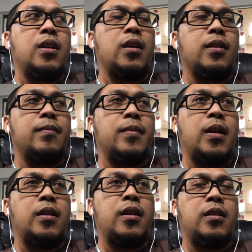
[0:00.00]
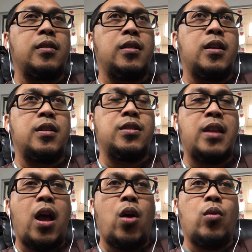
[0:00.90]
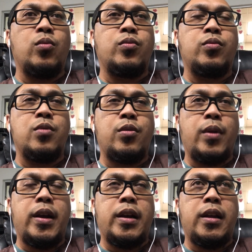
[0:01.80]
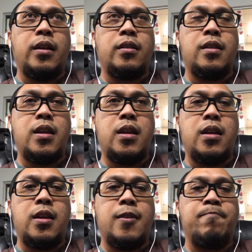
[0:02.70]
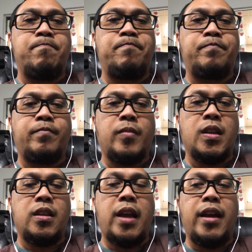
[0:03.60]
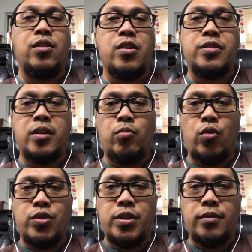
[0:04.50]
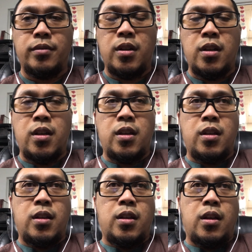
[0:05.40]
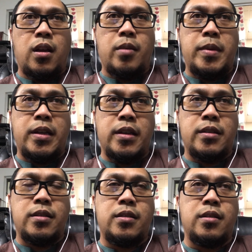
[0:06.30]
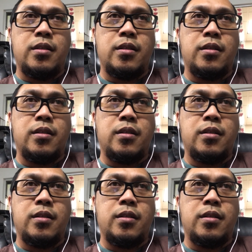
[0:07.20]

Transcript: Um, it's now threatening the diagnostic portion uh, because